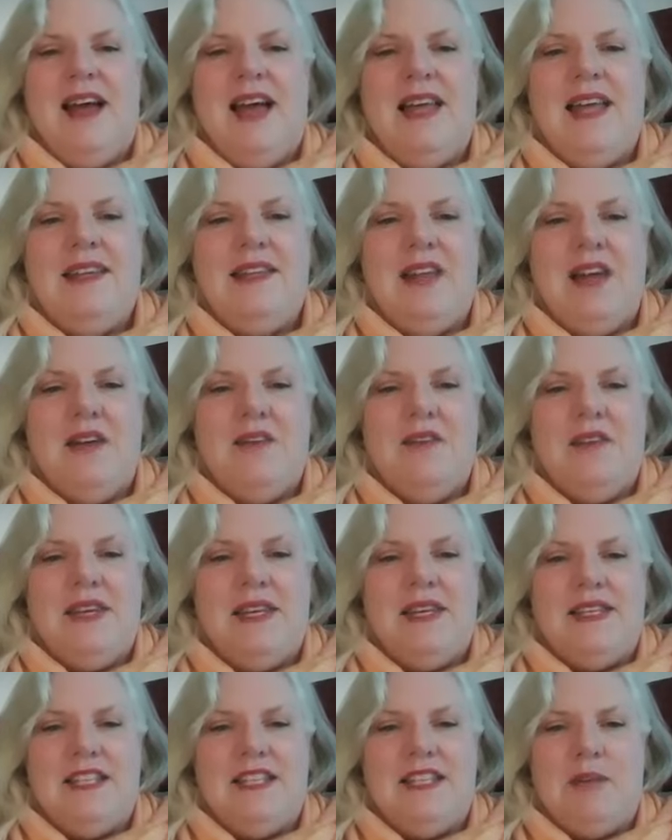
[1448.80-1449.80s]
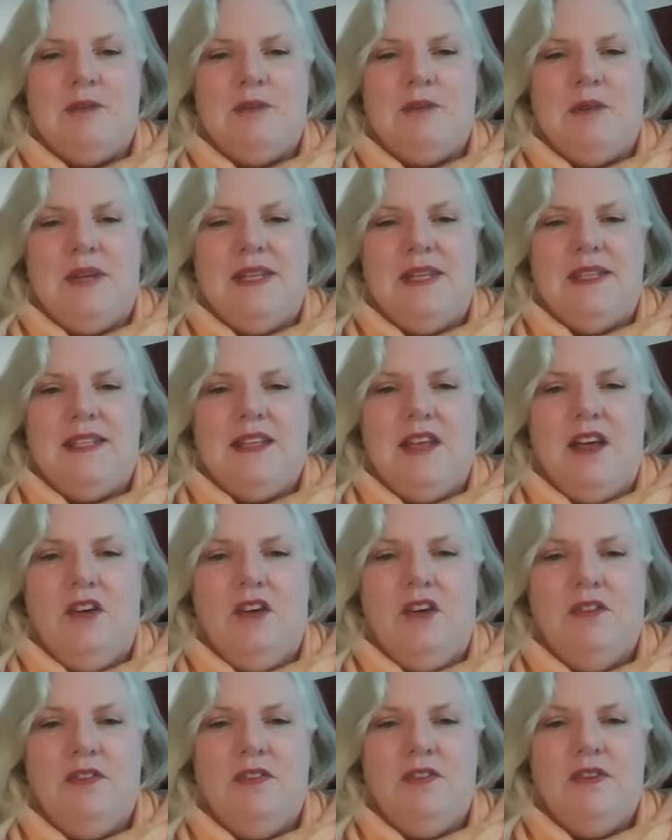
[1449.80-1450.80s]
I love and accept
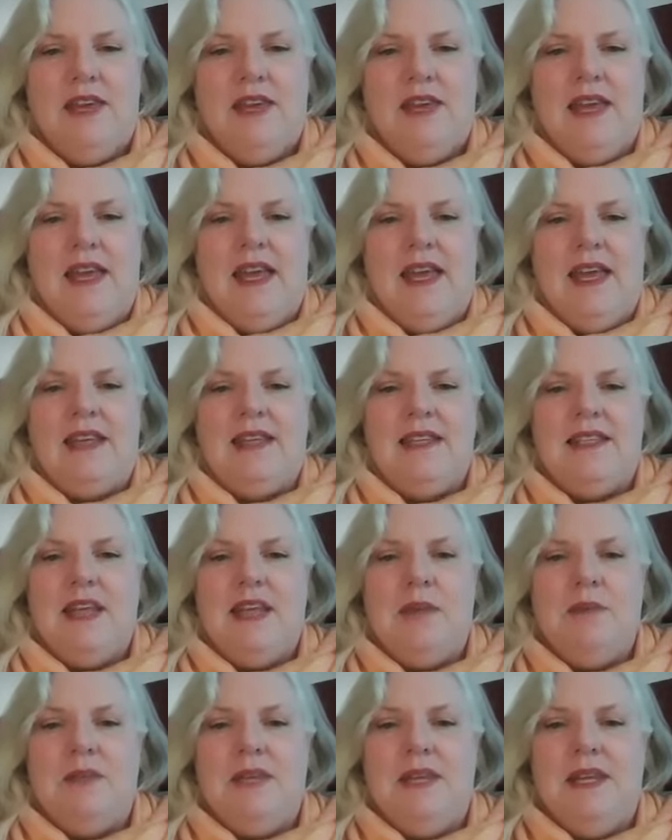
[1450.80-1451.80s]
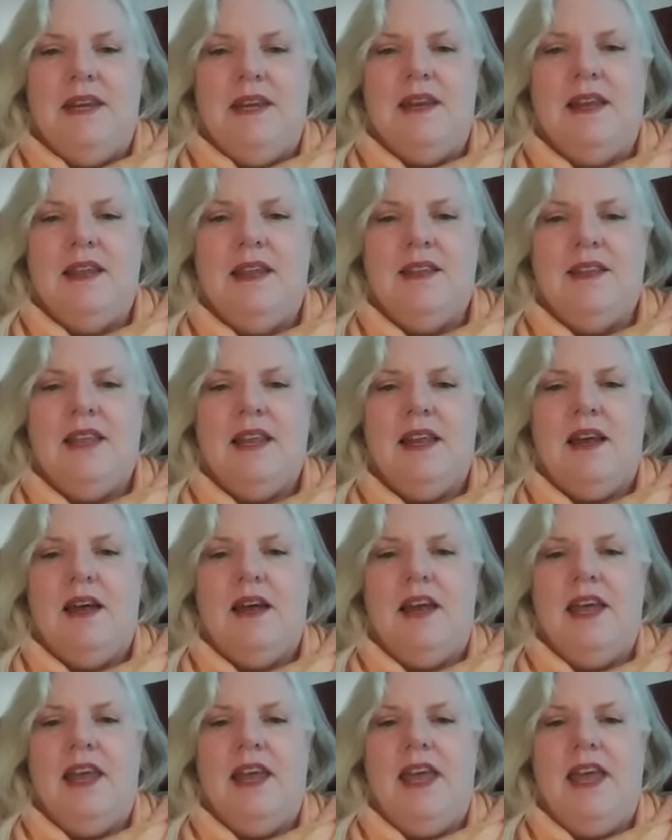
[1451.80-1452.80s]
myself, accepting that
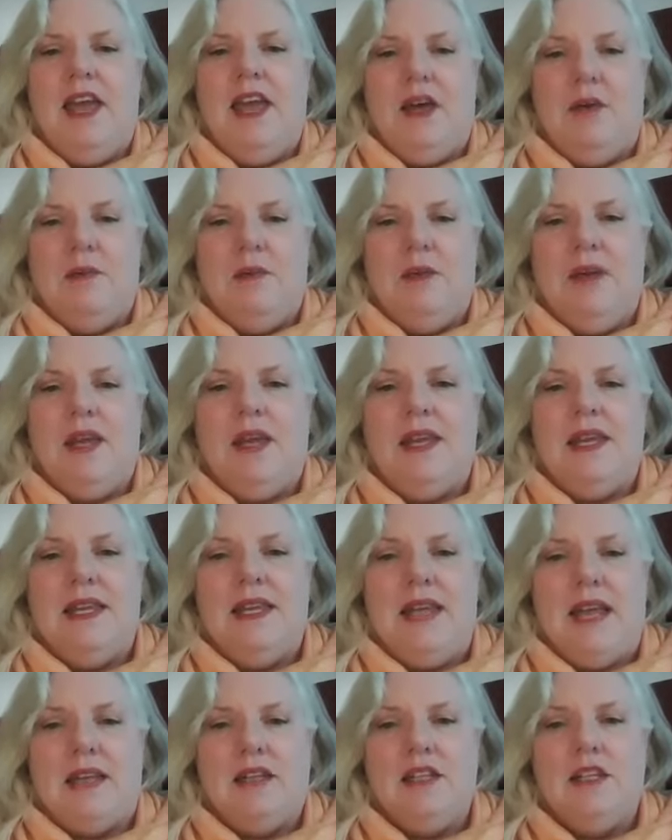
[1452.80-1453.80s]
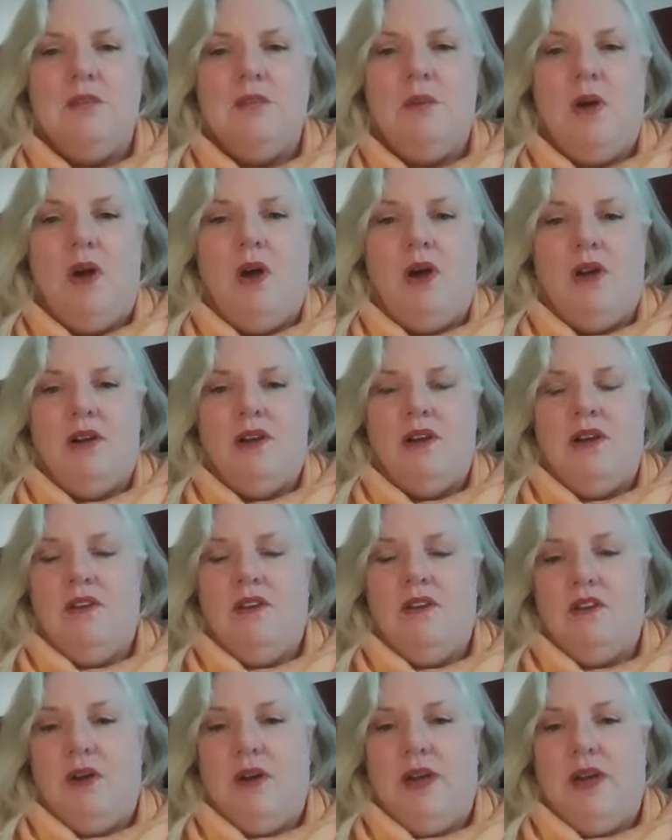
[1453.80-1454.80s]
I am a connected part
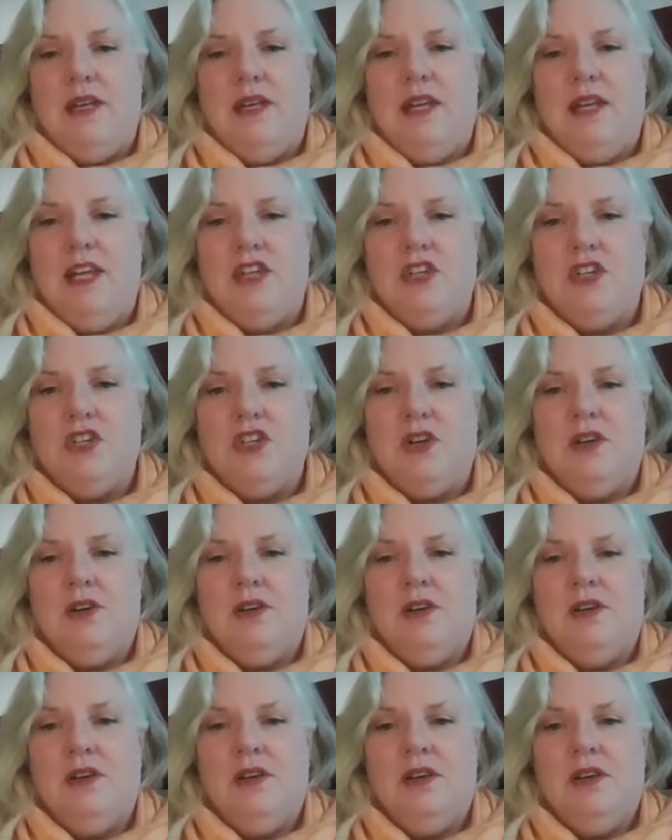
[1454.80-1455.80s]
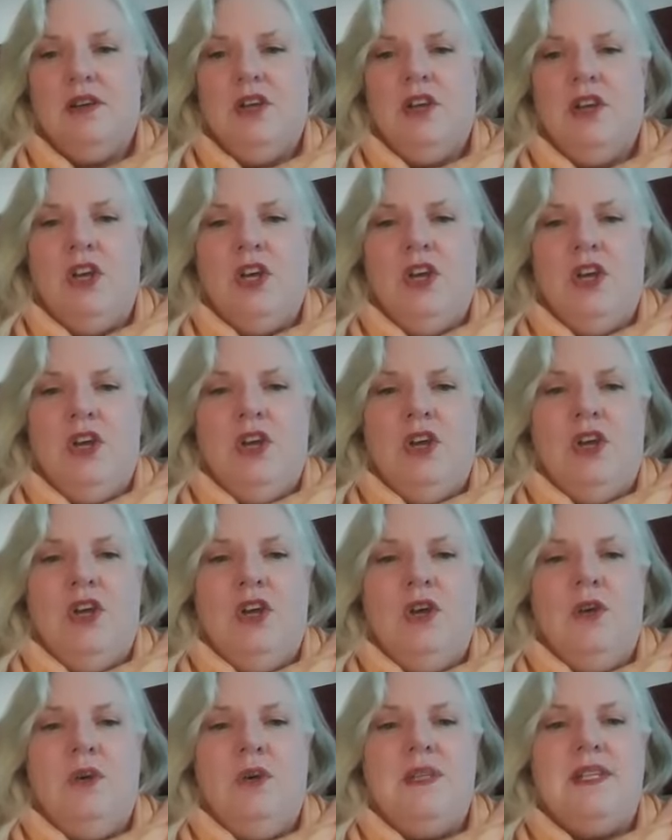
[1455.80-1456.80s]
of great nature,
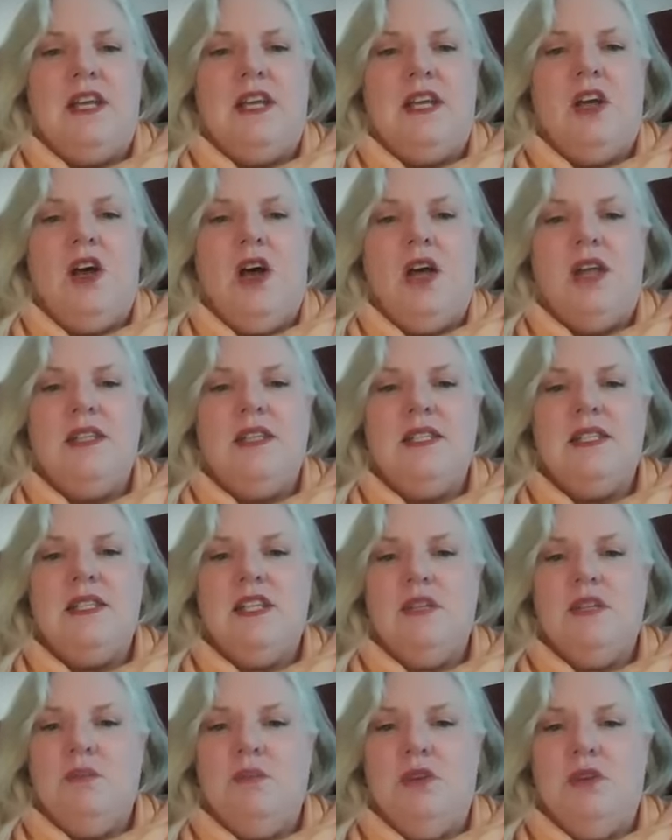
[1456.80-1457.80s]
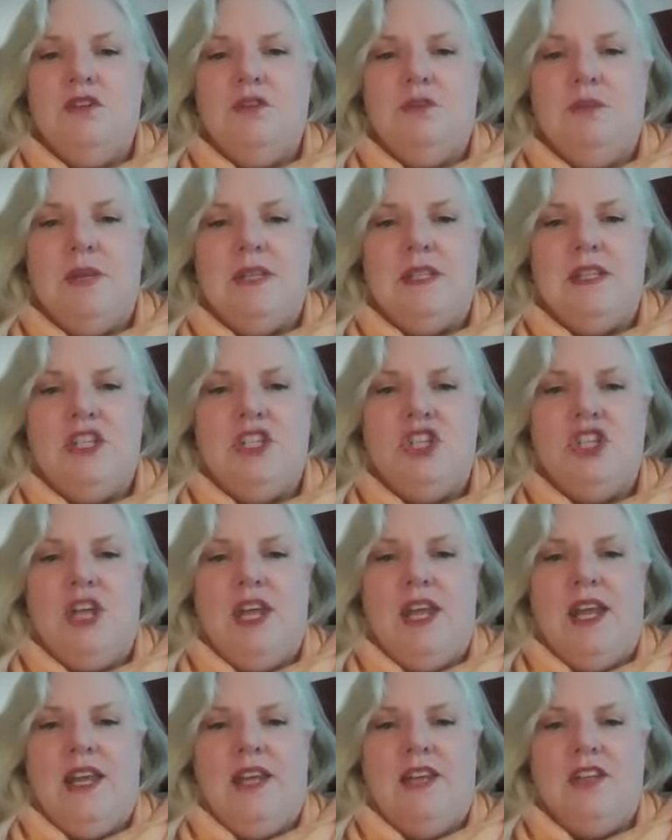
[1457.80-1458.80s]
who is in constant movement and
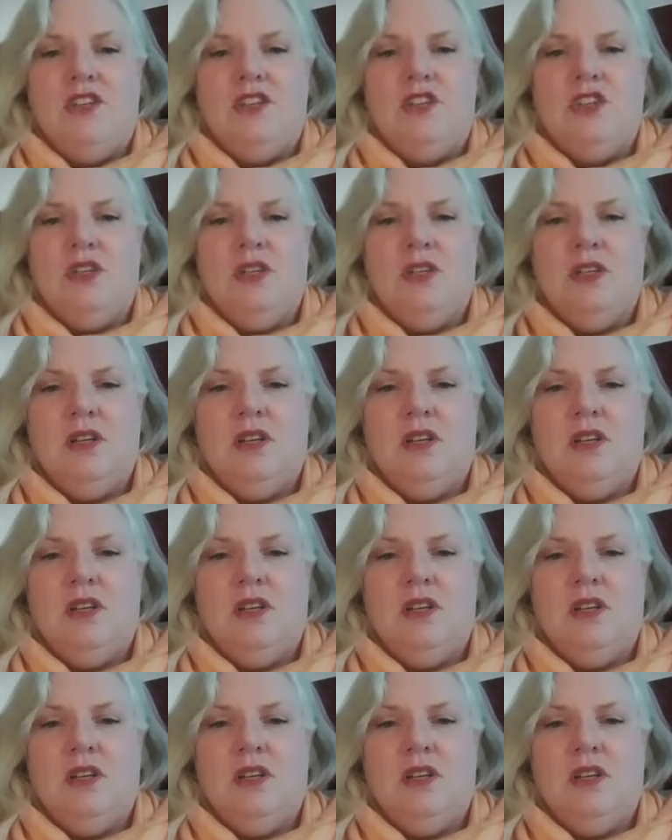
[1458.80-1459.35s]
change,